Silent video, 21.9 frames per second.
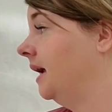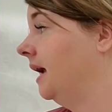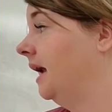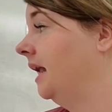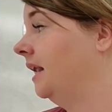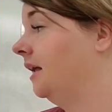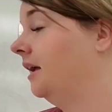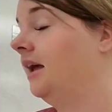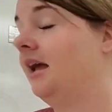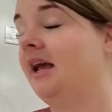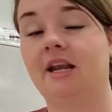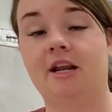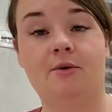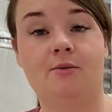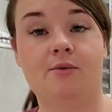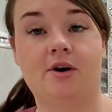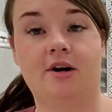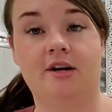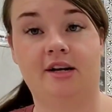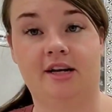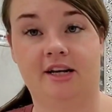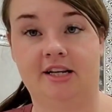
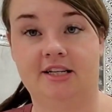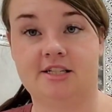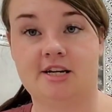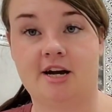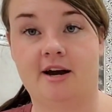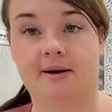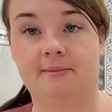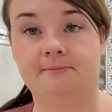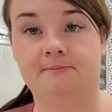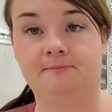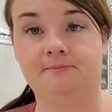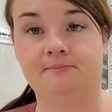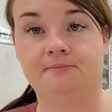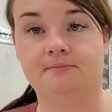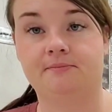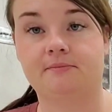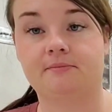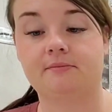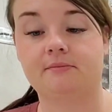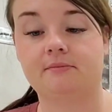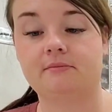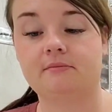anyone anytime.
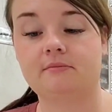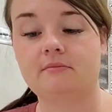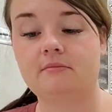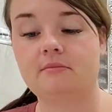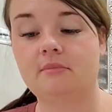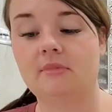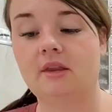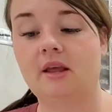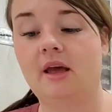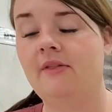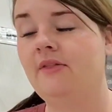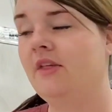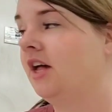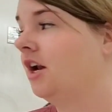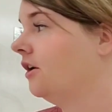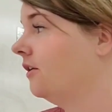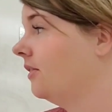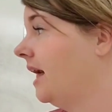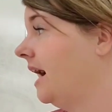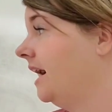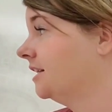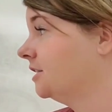And then
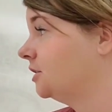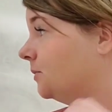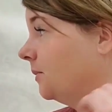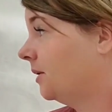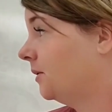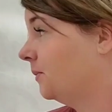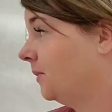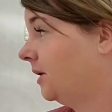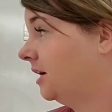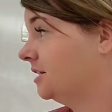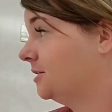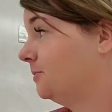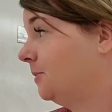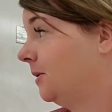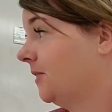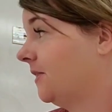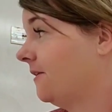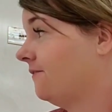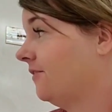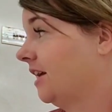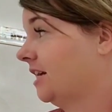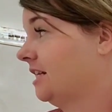our last one was
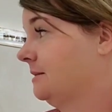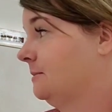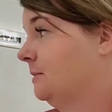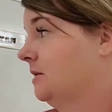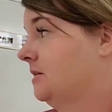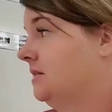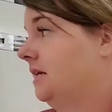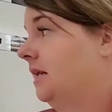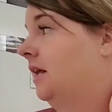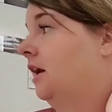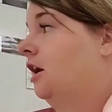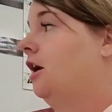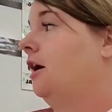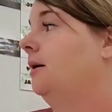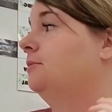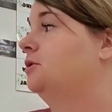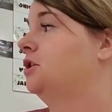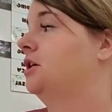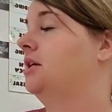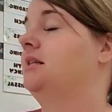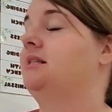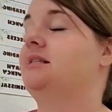put the flexible seating
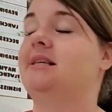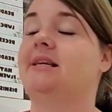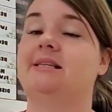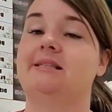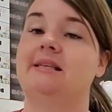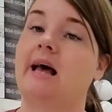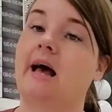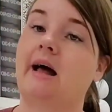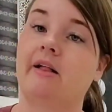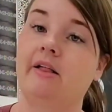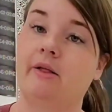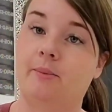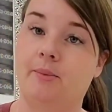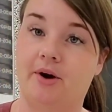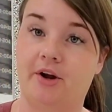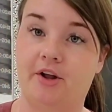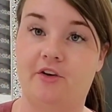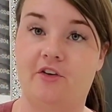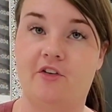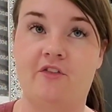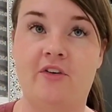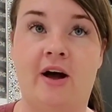options exactly where
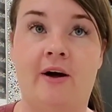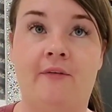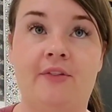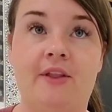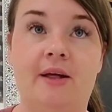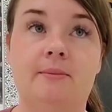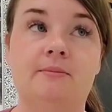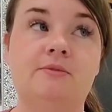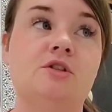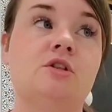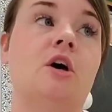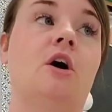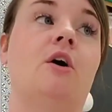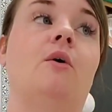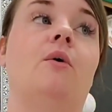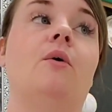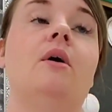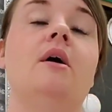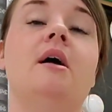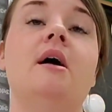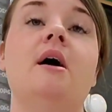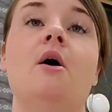you found them.
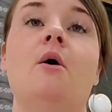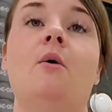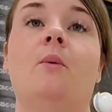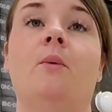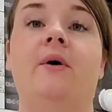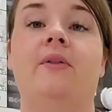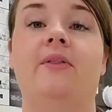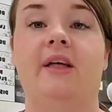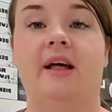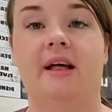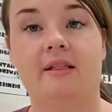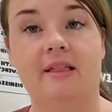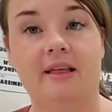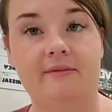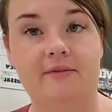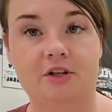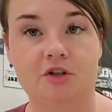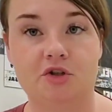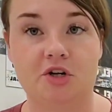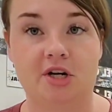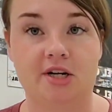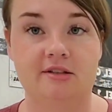So when they leave
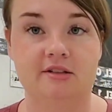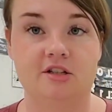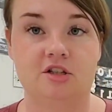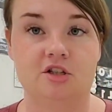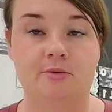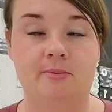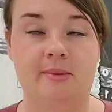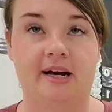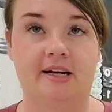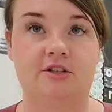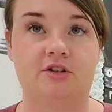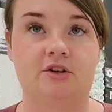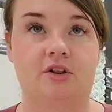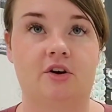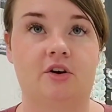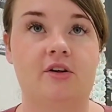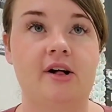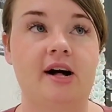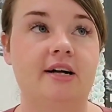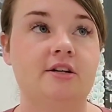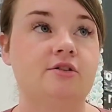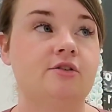and transition back to their
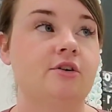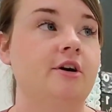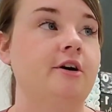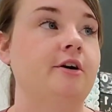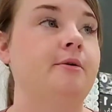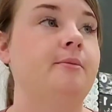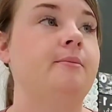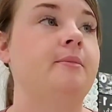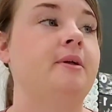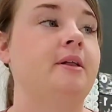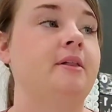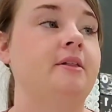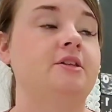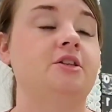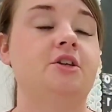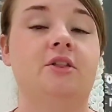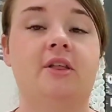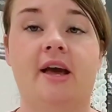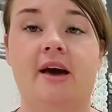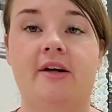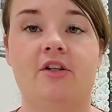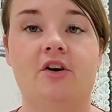classroom, to
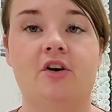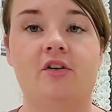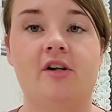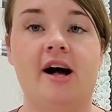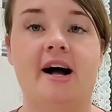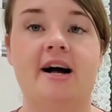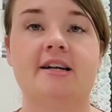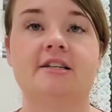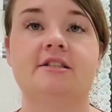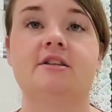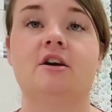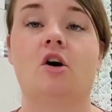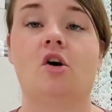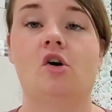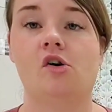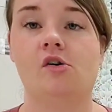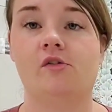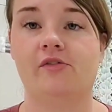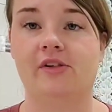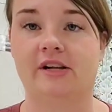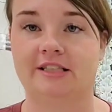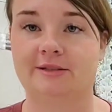the other class,
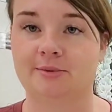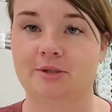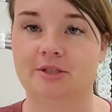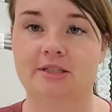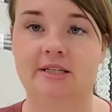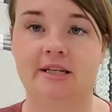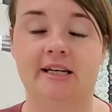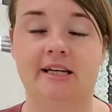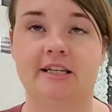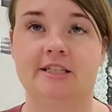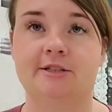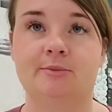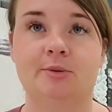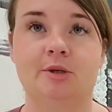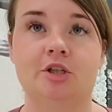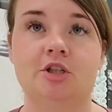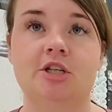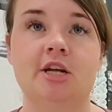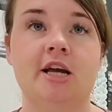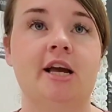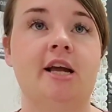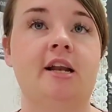all flexible seating is
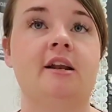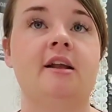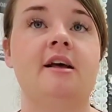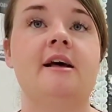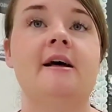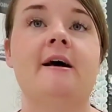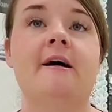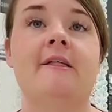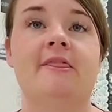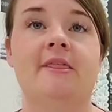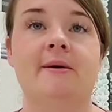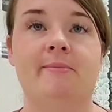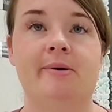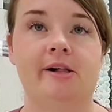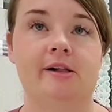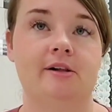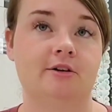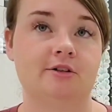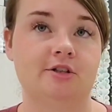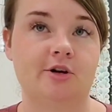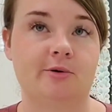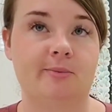pushed in. The
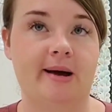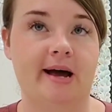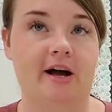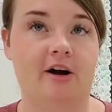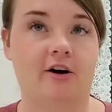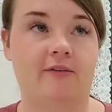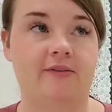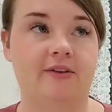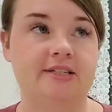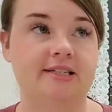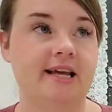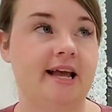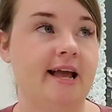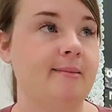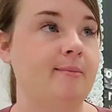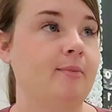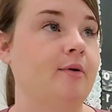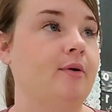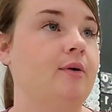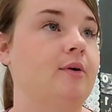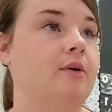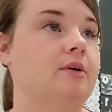pillows are back on the
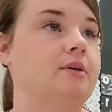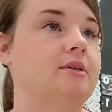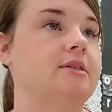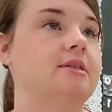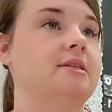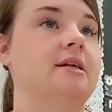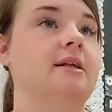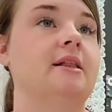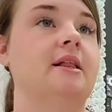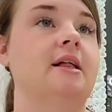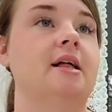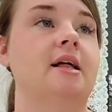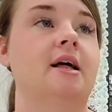tables.